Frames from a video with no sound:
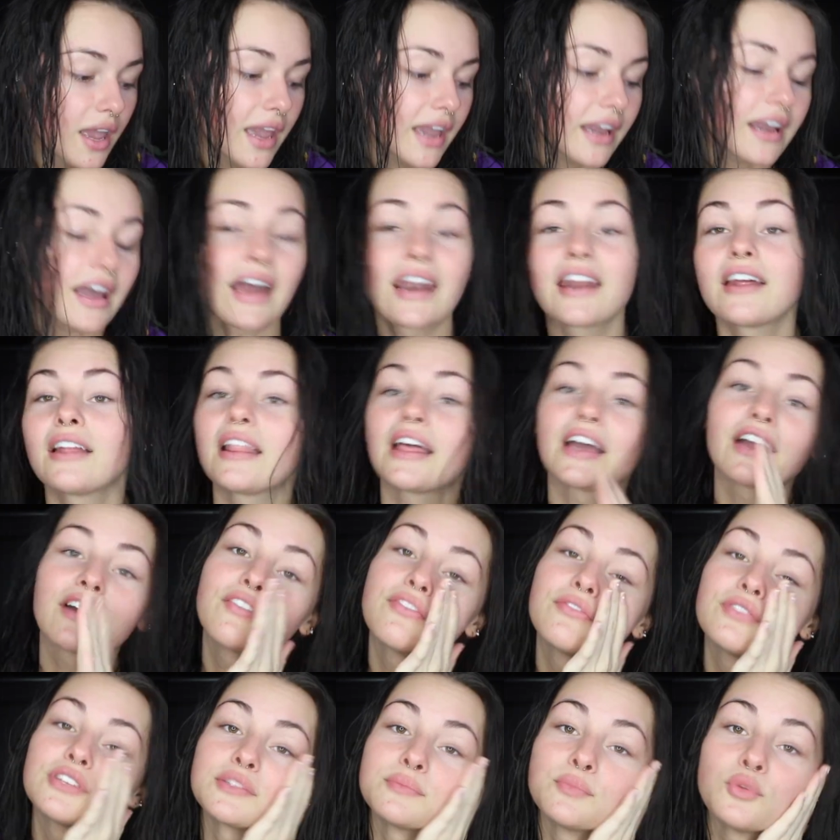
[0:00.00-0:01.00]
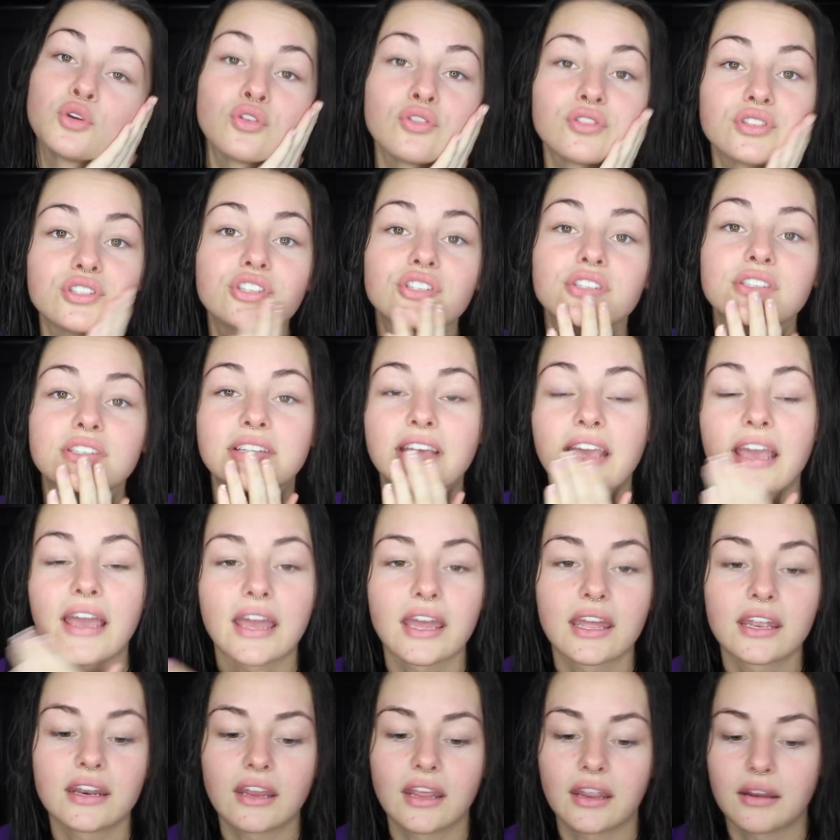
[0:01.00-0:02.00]
It kind of like smooths your
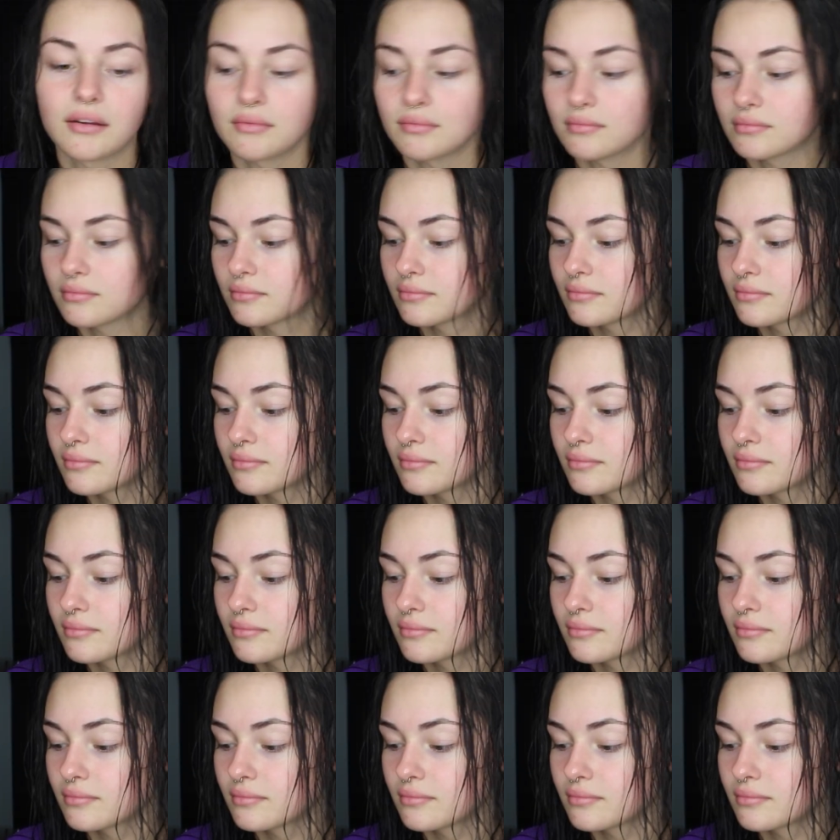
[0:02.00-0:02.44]
skin and